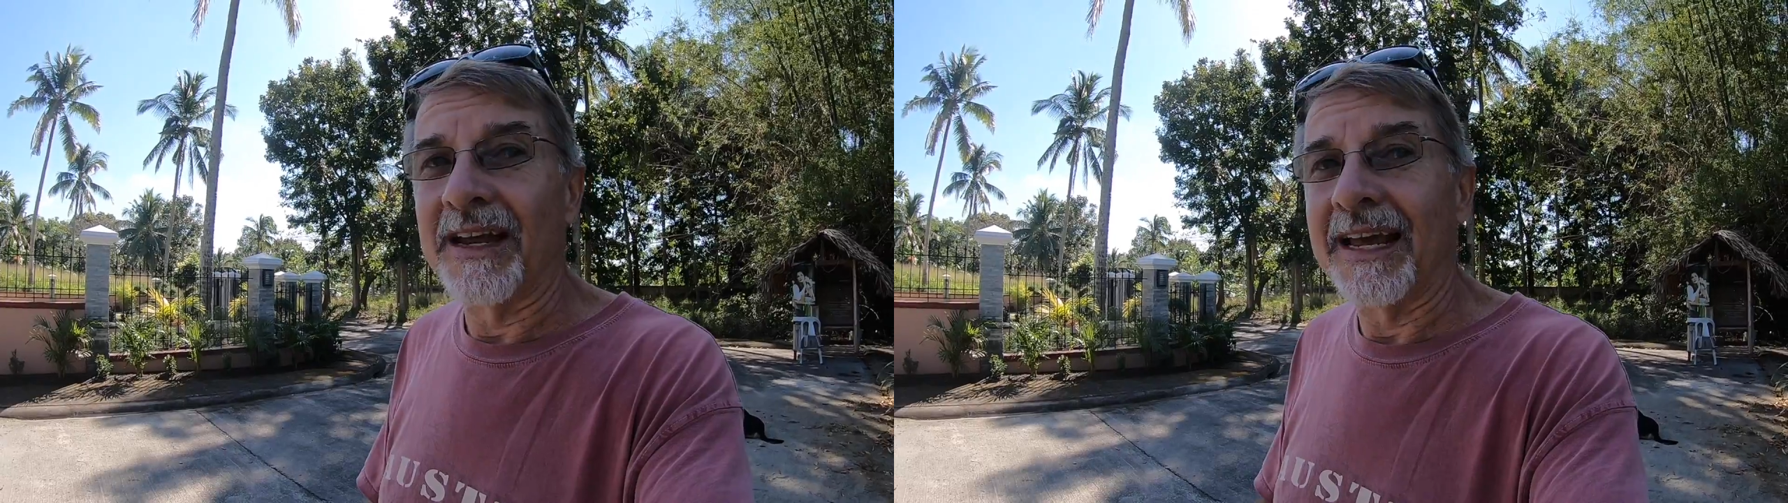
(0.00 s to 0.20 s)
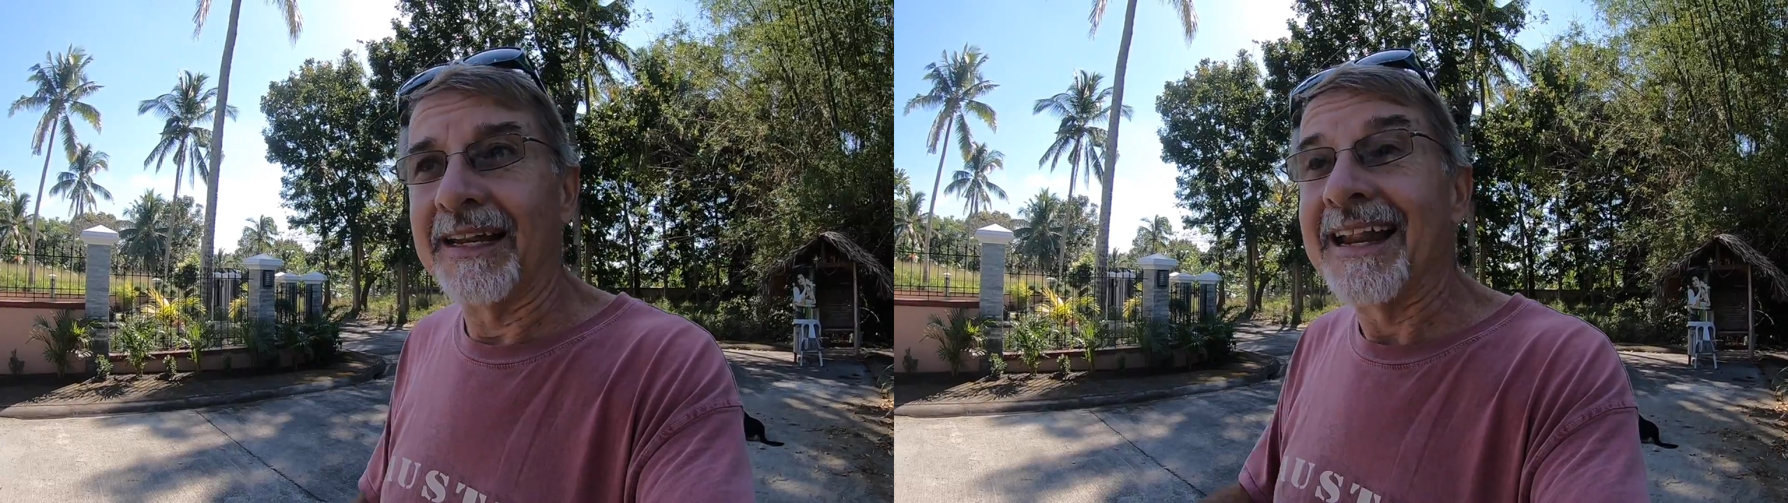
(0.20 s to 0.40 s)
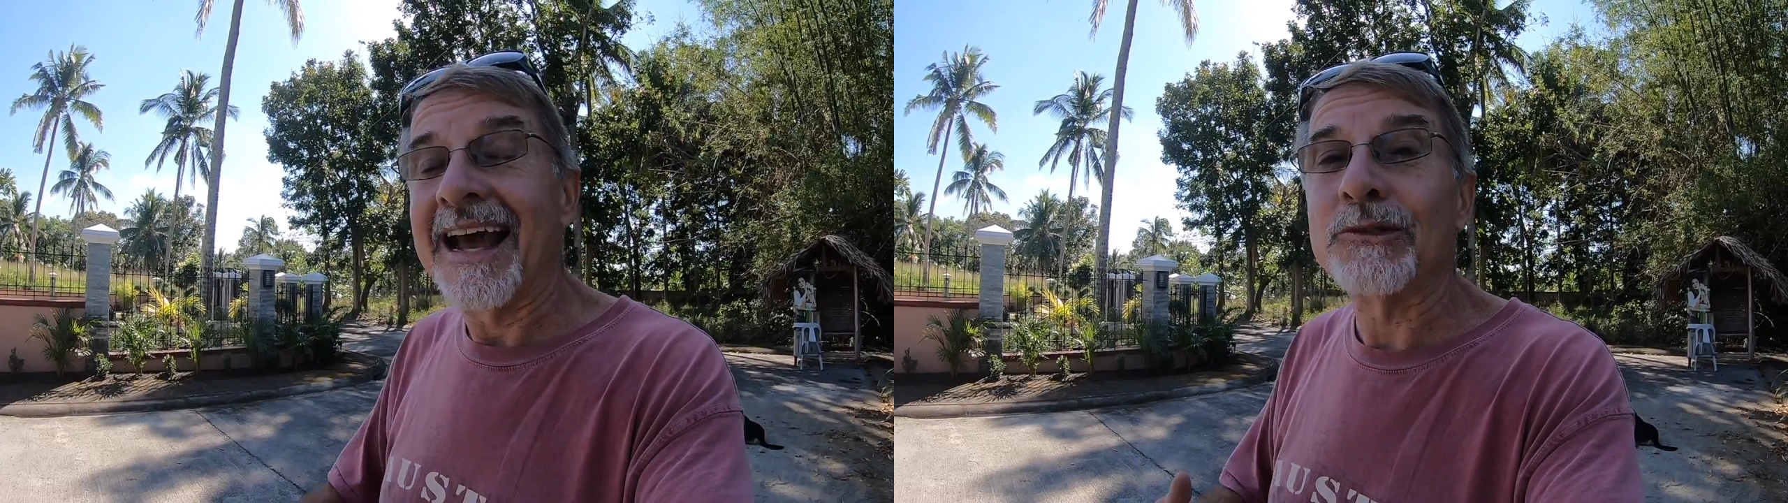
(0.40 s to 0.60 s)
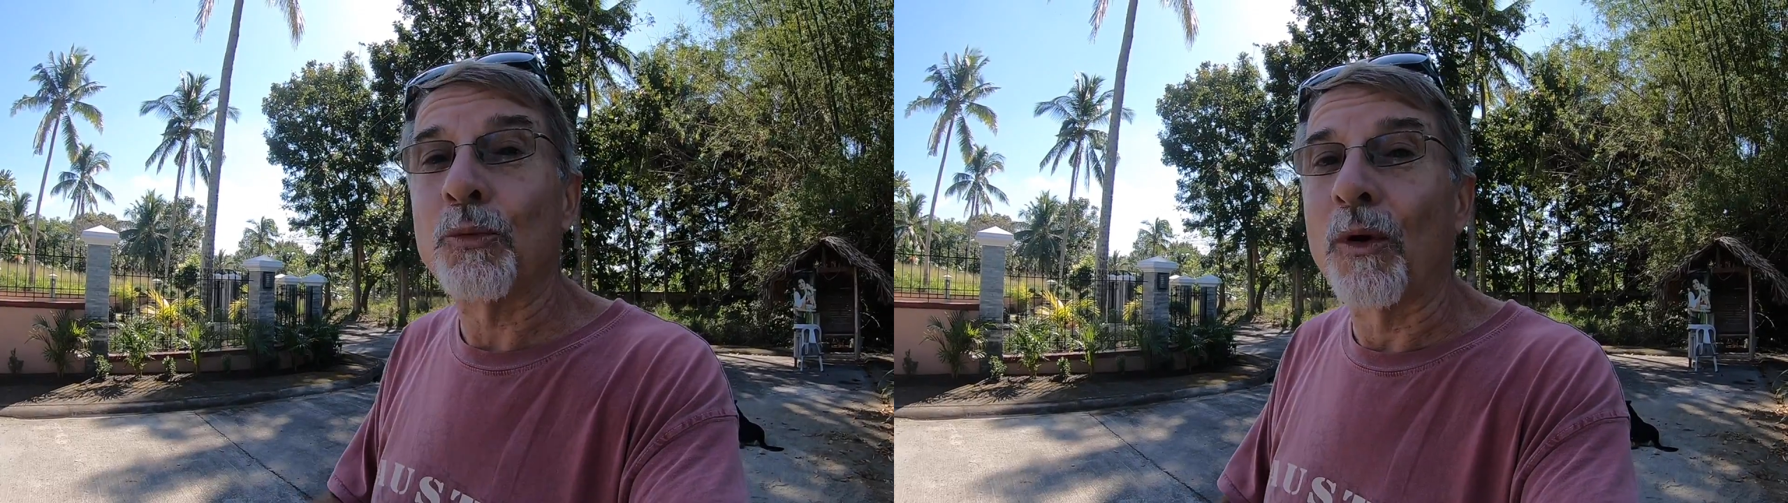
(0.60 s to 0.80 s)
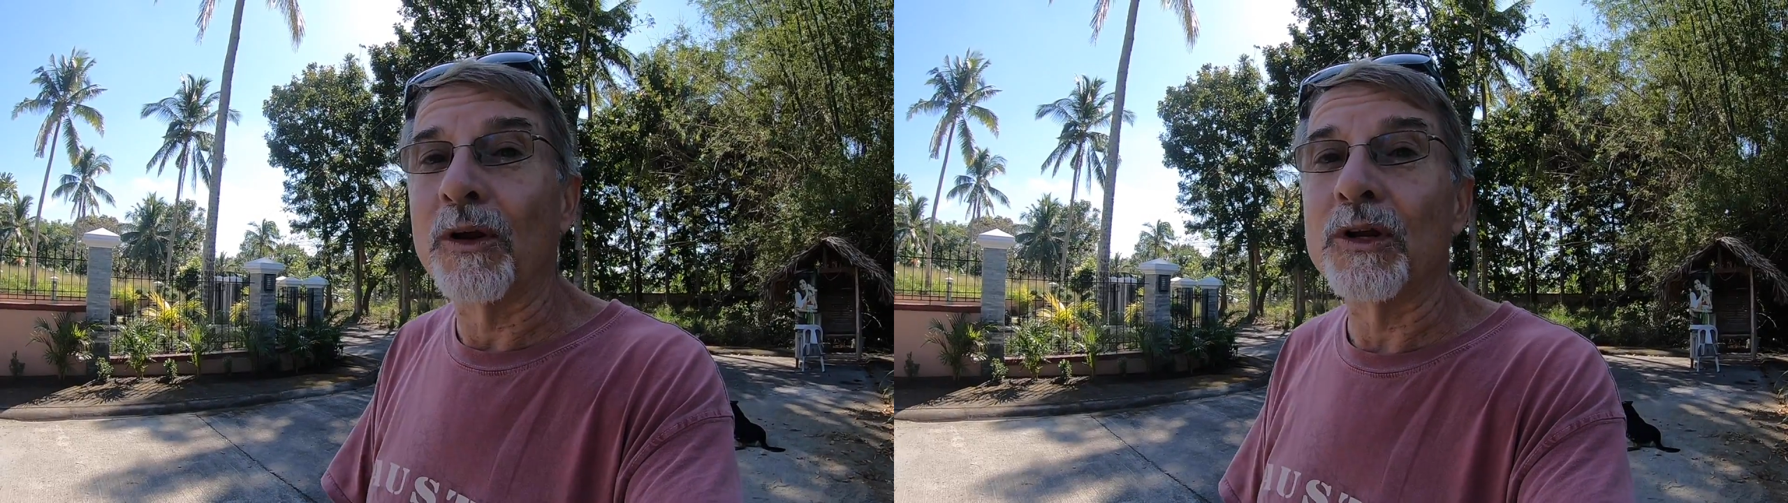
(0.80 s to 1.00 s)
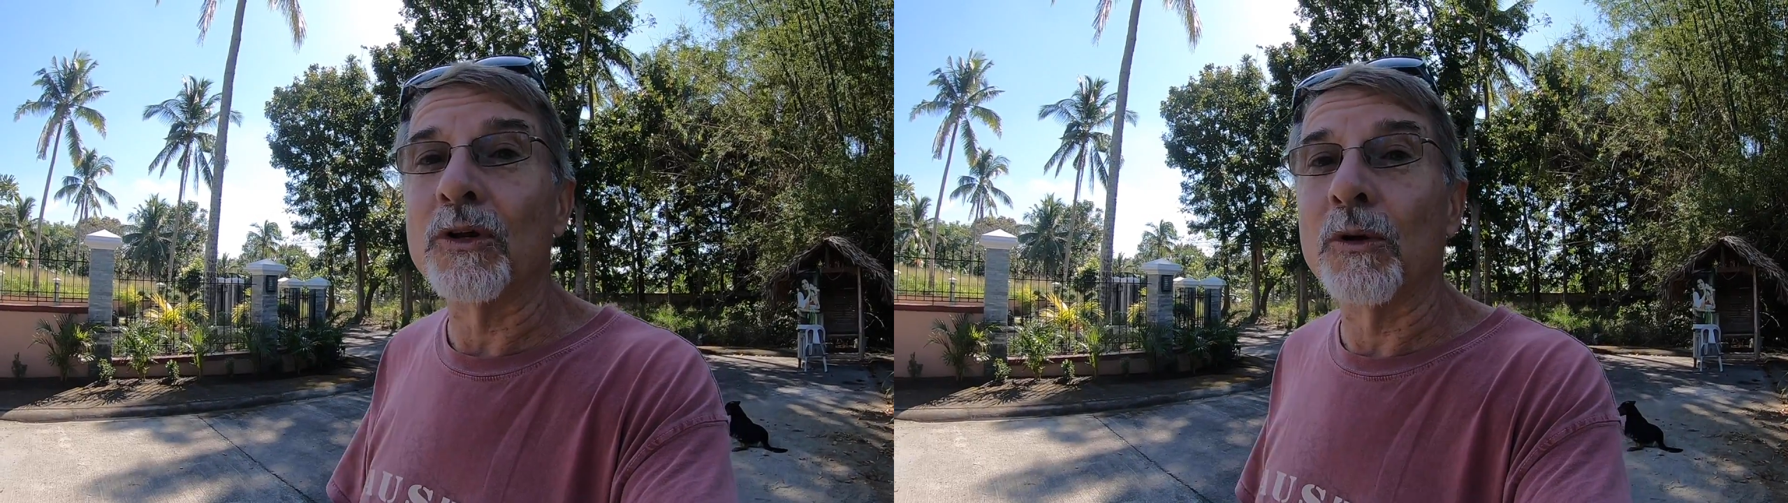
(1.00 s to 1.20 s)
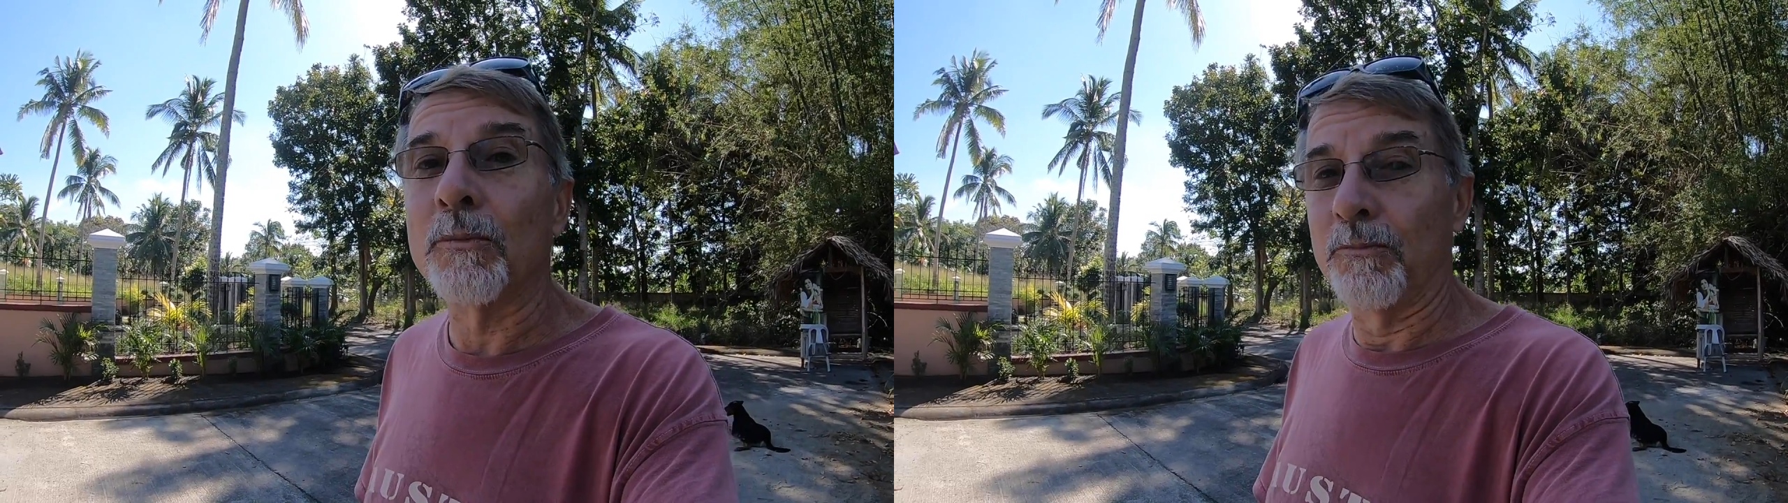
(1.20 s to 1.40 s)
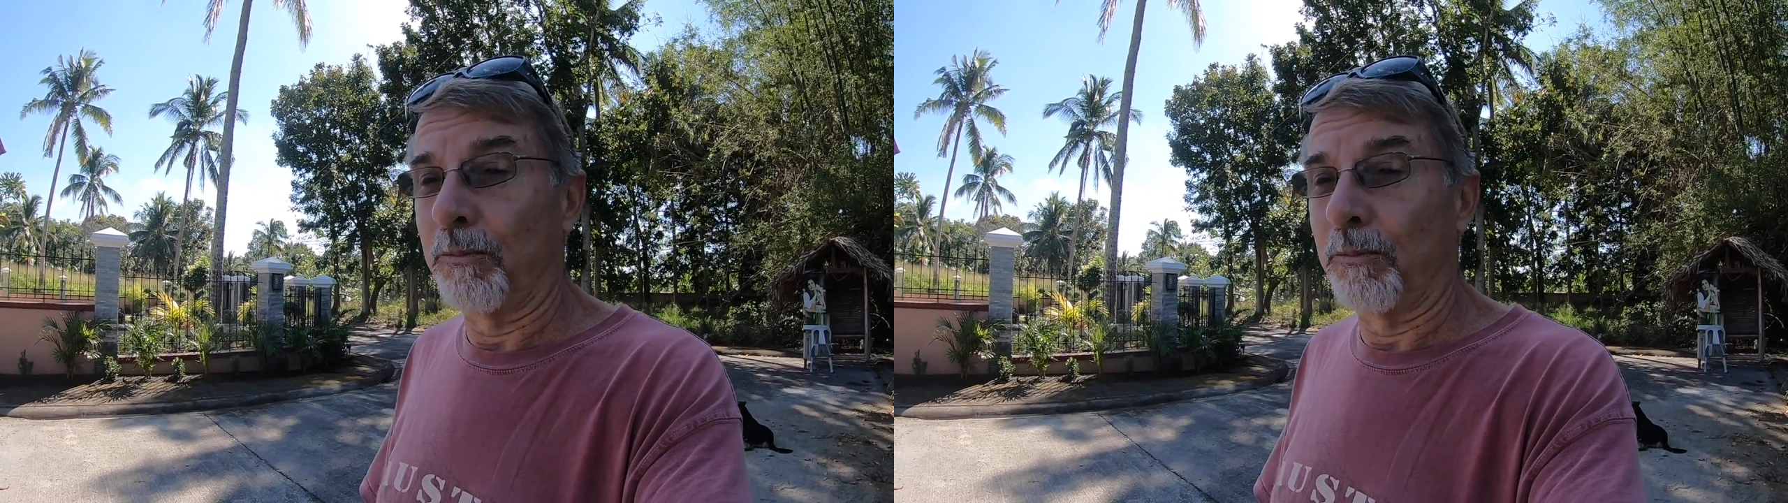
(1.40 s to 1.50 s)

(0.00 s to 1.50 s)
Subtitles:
and that's where your